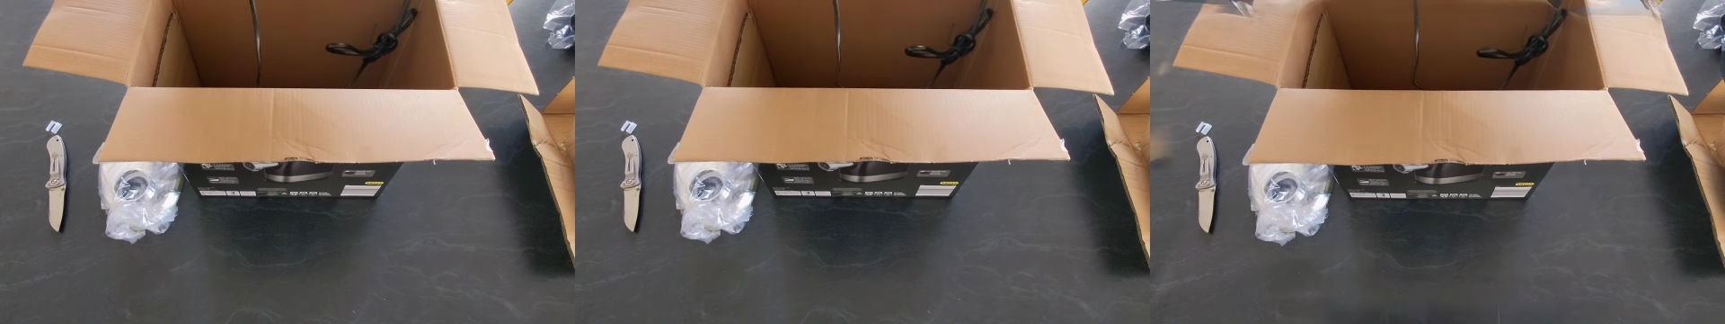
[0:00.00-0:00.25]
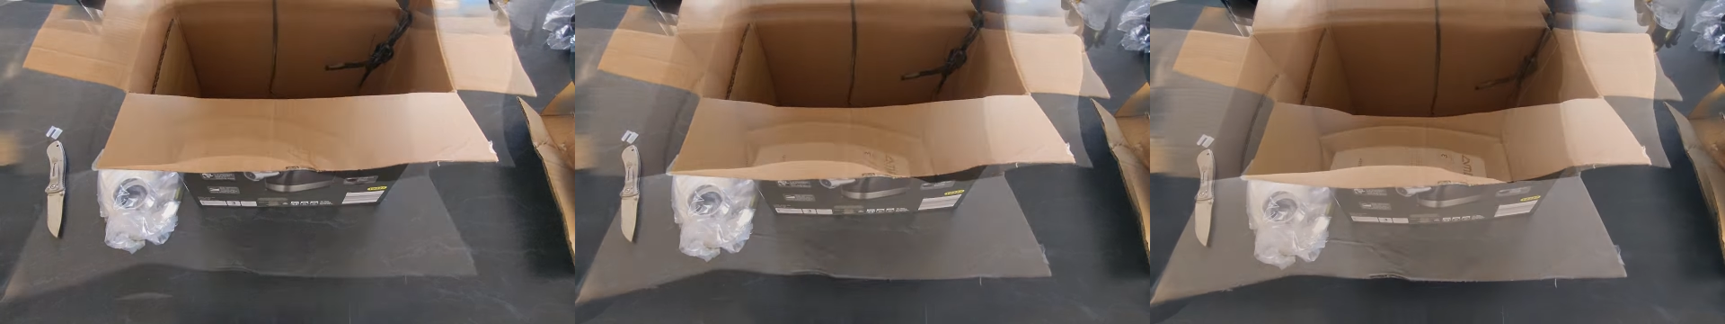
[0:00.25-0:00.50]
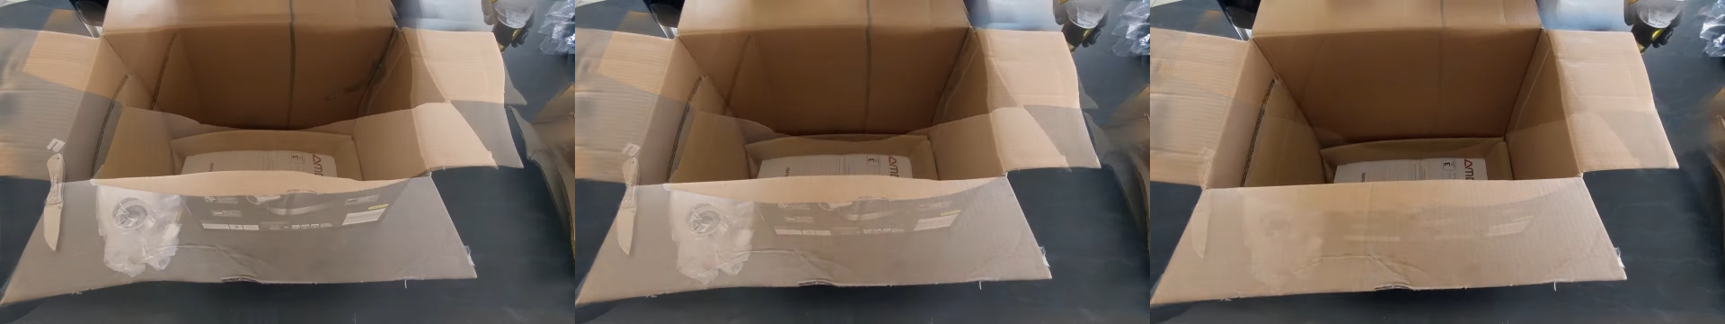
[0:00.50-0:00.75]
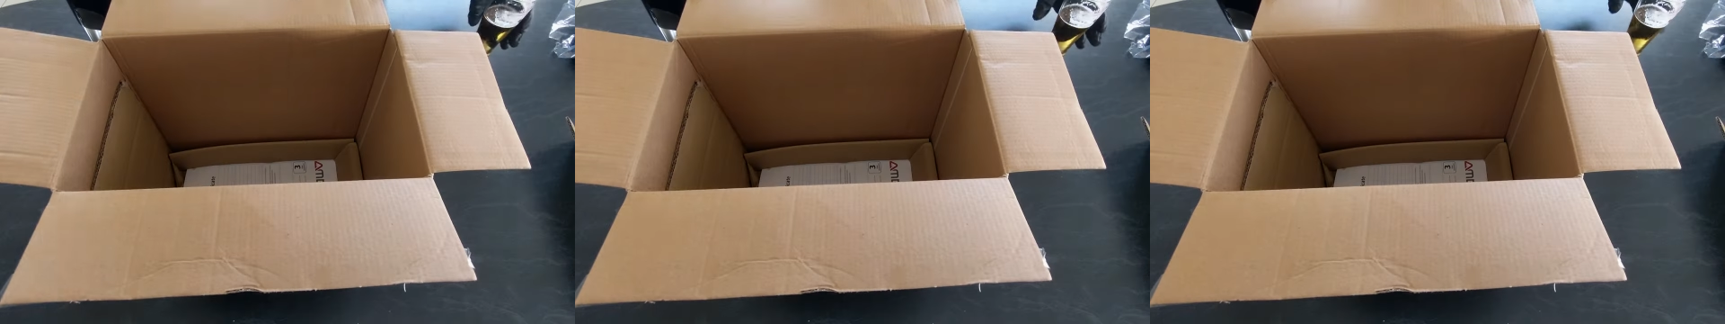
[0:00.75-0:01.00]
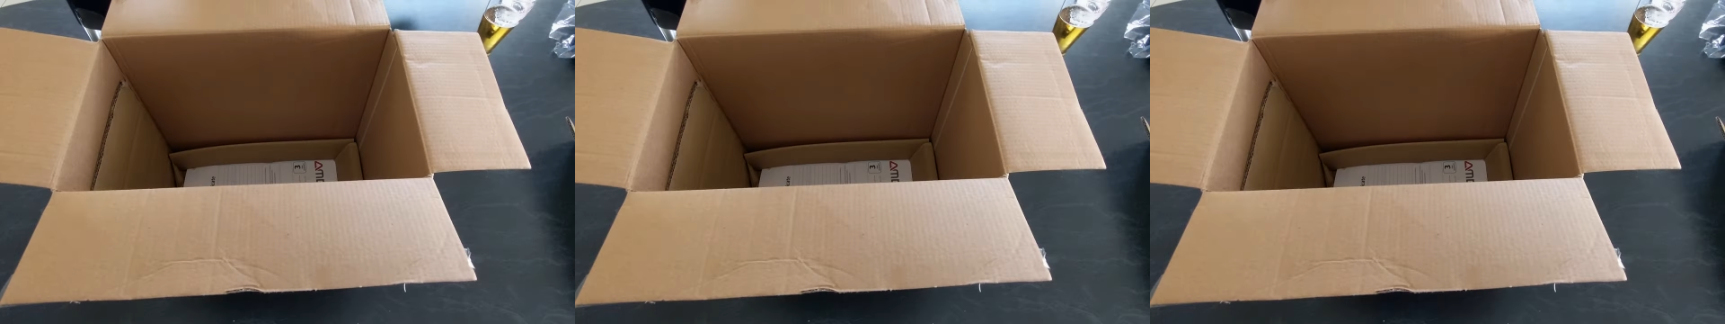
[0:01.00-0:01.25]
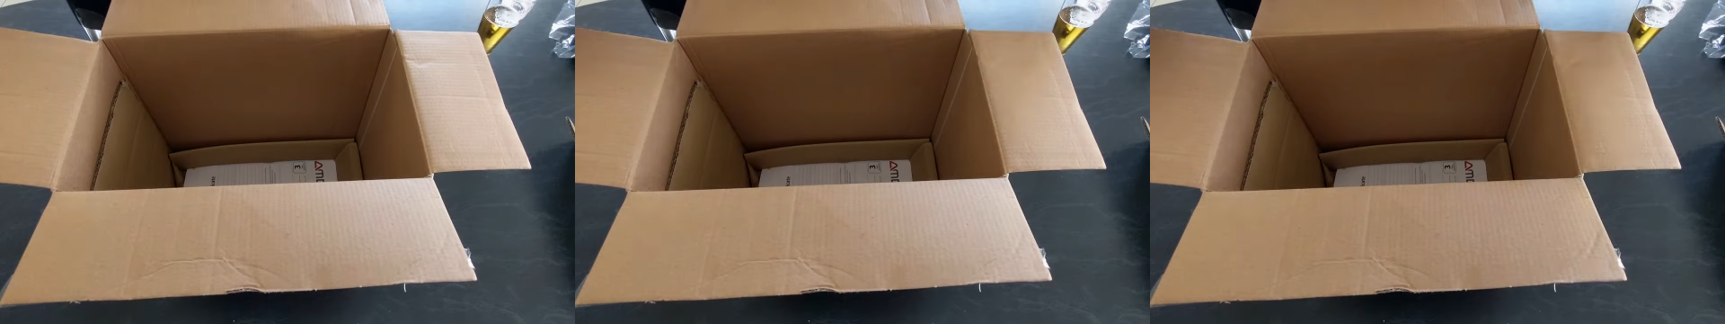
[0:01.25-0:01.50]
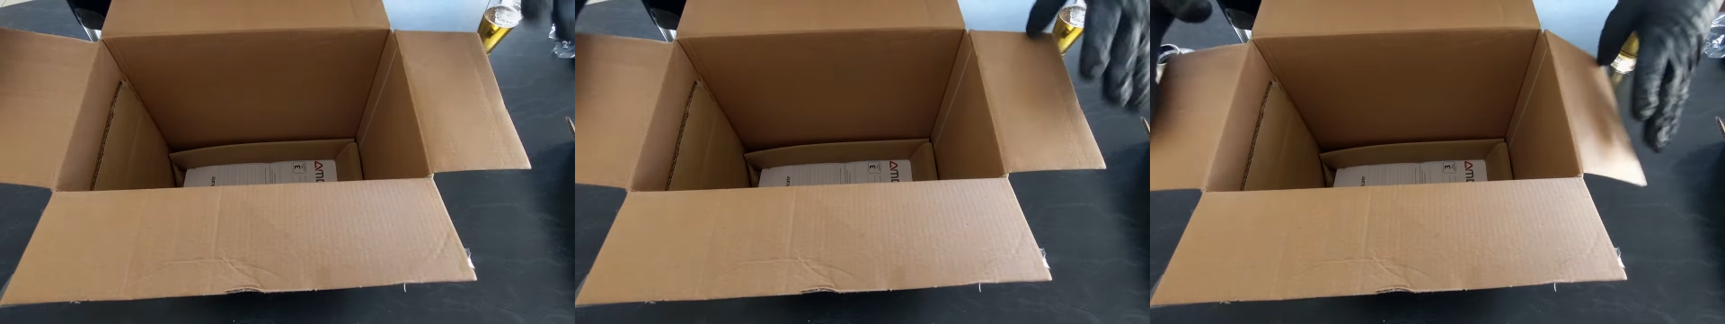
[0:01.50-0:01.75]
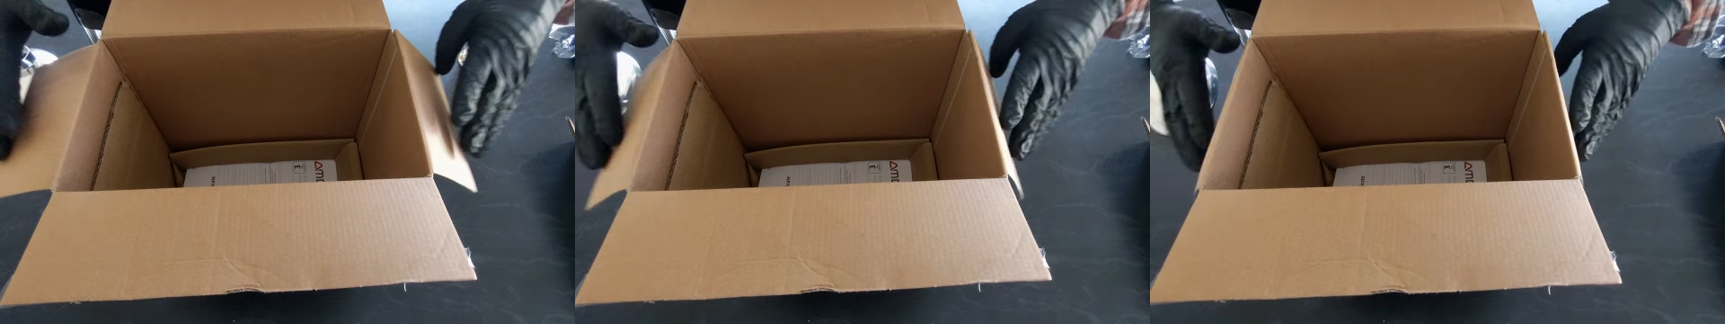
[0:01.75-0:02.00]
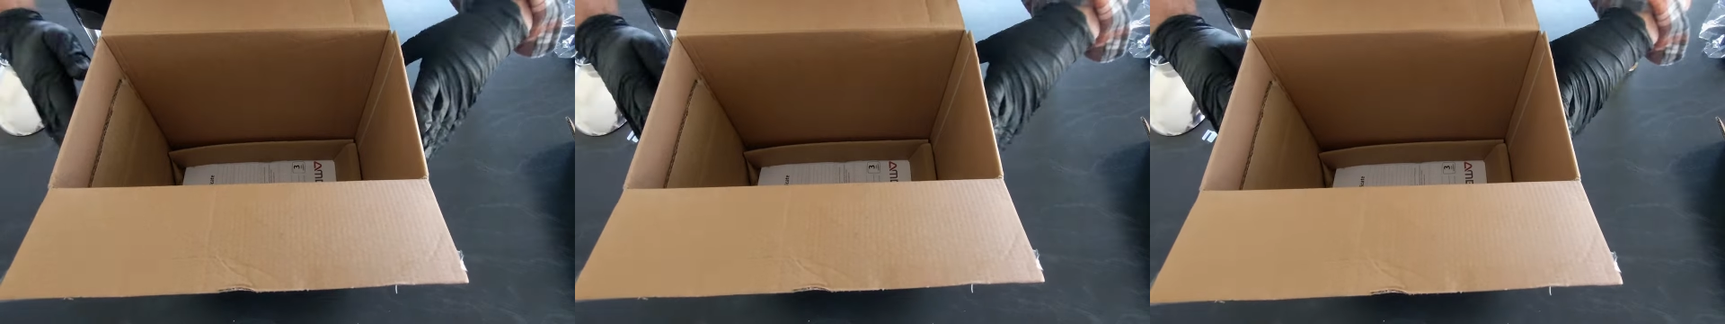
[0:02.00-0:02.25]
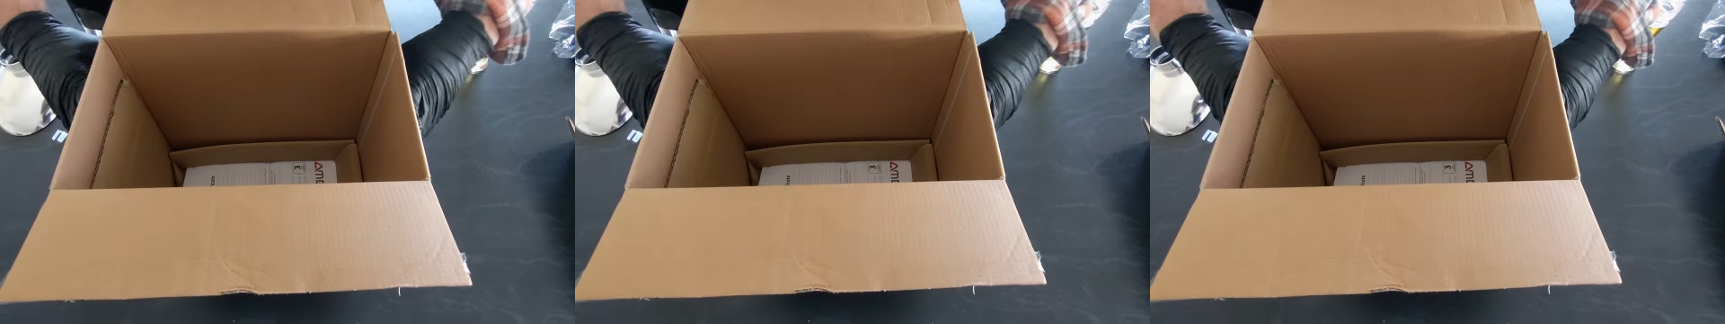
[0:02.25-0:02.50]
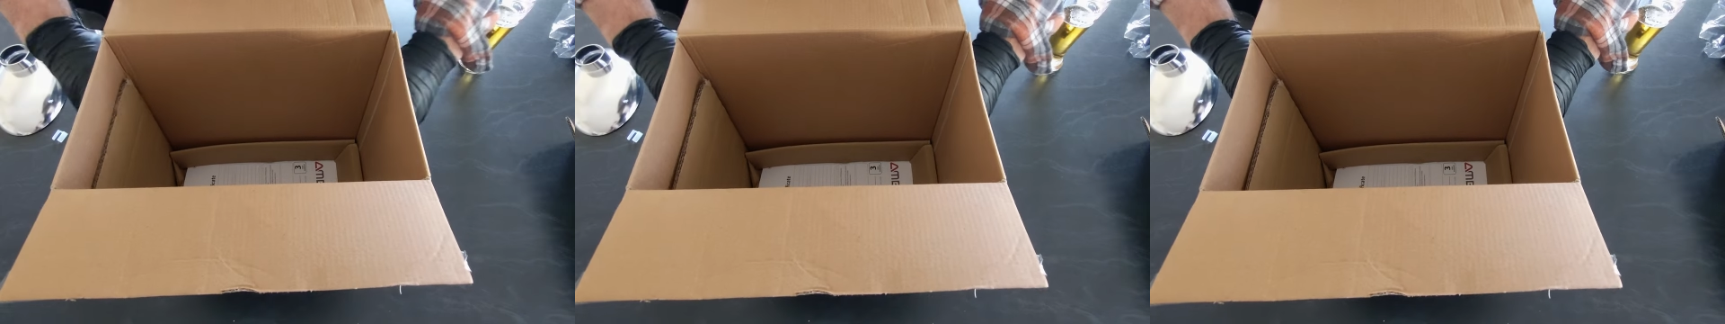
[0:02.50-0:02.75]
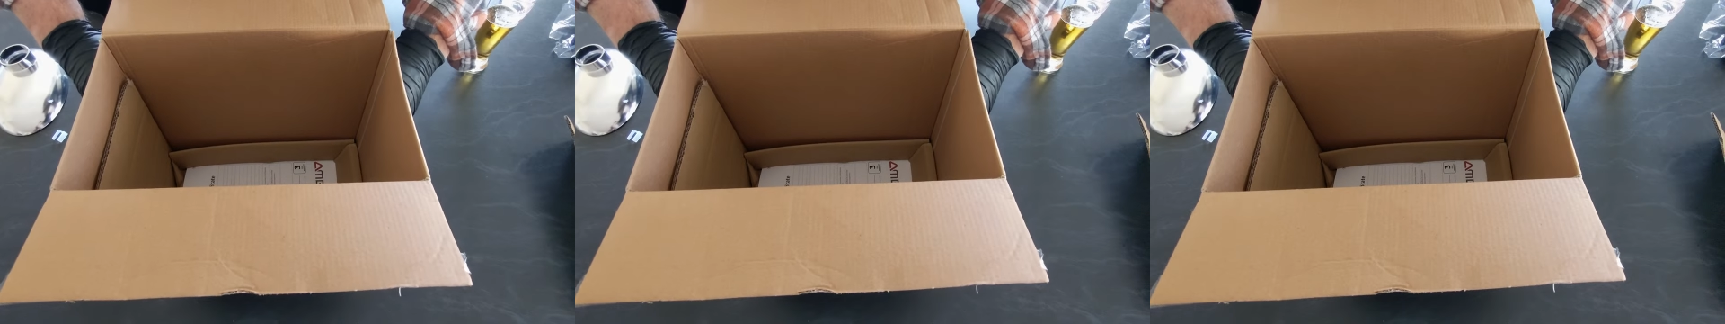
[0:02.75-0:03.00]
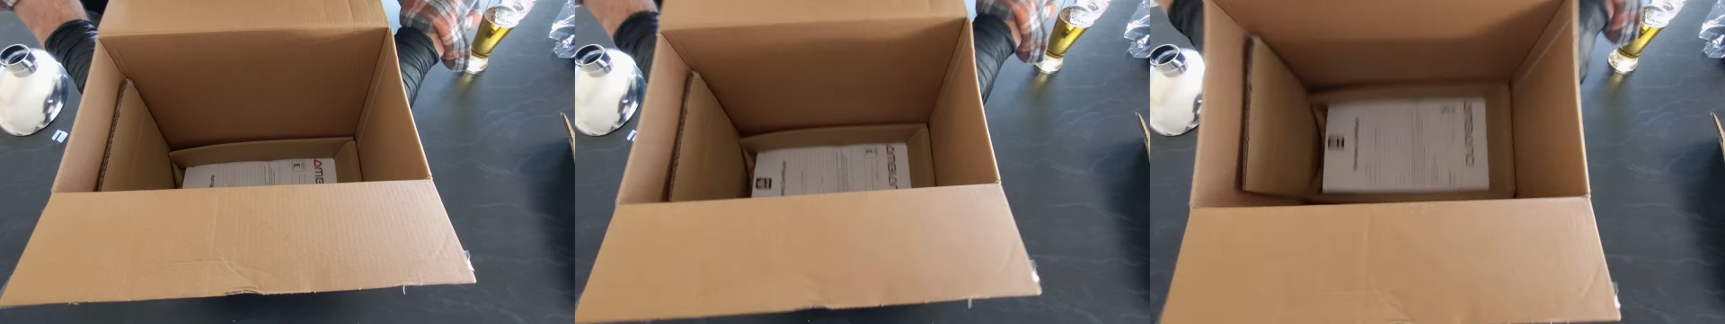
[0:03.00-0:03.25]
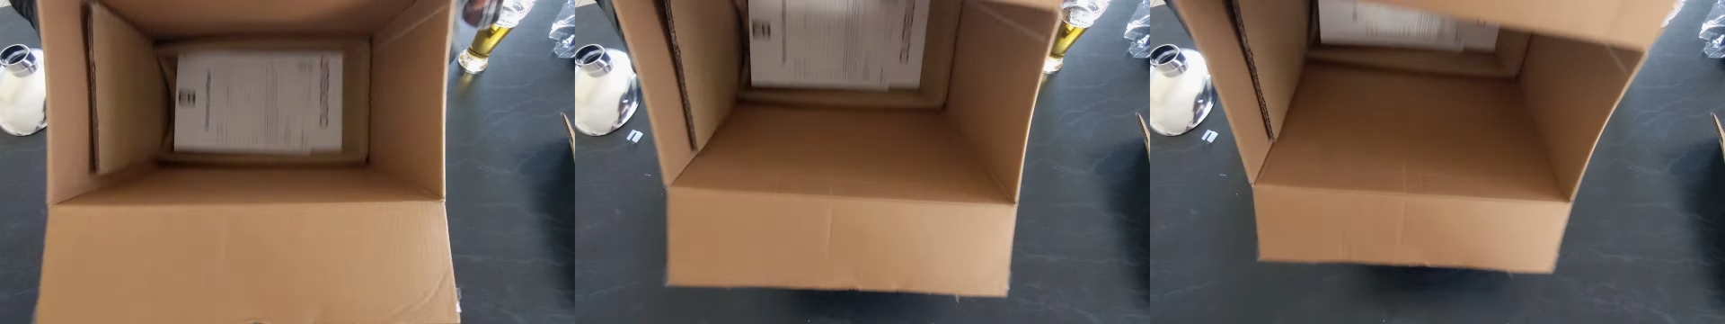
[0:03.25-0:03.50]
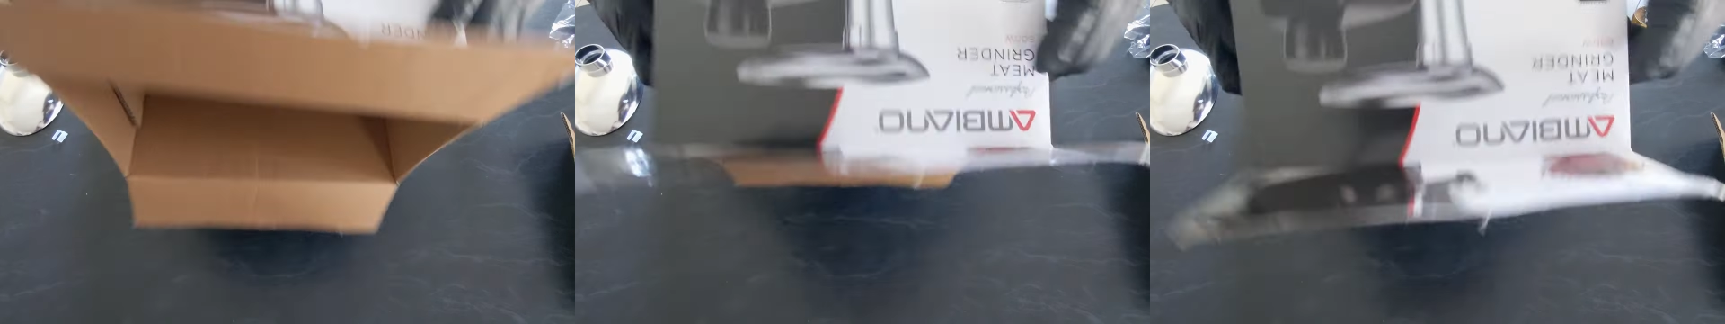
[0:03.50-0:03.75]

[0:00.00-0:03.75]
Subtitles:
Nobody's mouth can be seen.